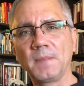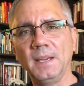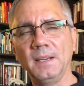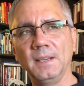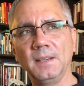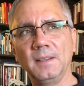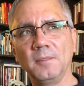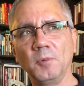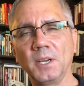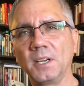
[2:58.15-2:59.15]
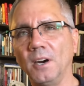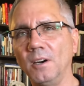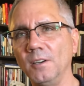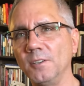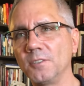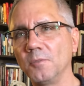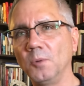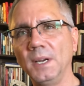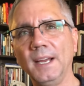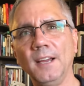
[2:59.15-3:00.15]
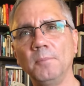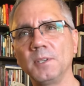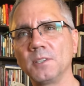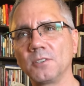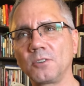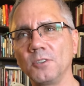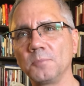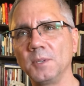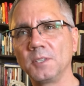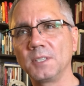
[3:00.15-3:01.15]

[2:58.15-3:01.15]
And regardless of what happens this Christmas